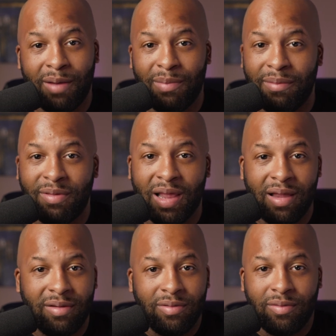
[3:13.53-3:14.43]
Maybe
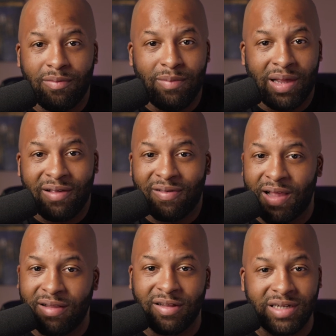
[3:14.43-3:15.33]
that means
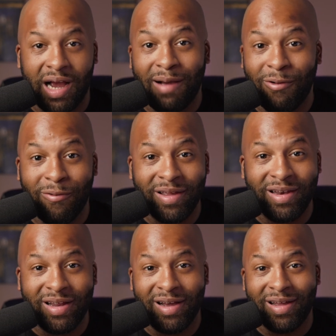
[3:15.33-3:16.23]
that the job won't
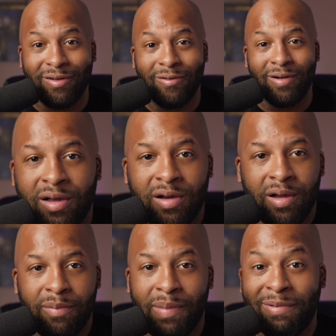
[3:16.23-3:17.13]
get done, or
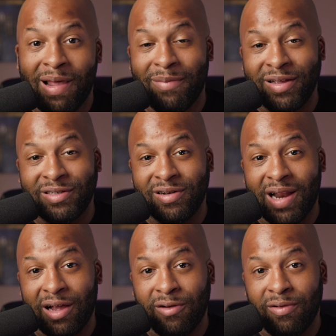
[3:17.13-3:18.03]
maybe that means you're
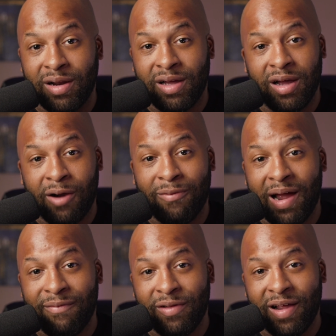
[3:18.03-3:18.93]
not going to
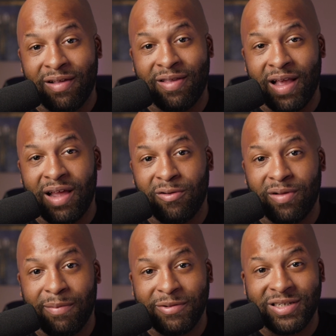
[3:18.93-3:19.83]
arrive on that set, or
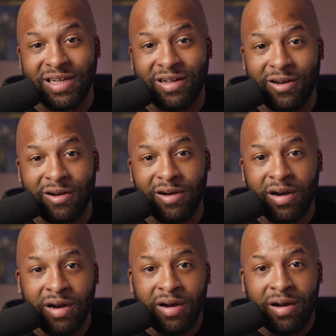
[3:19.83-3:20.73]
that particular
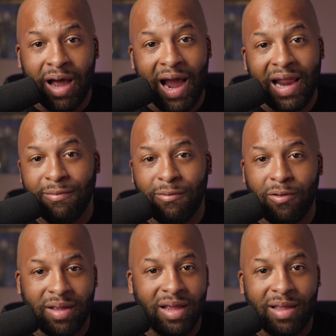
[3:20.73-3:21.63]
item
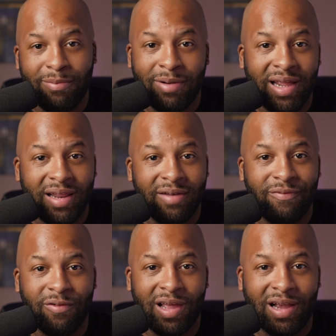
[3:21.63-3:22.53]
won't get completed
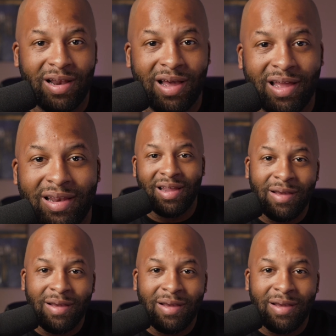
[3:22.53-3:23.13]
for that client.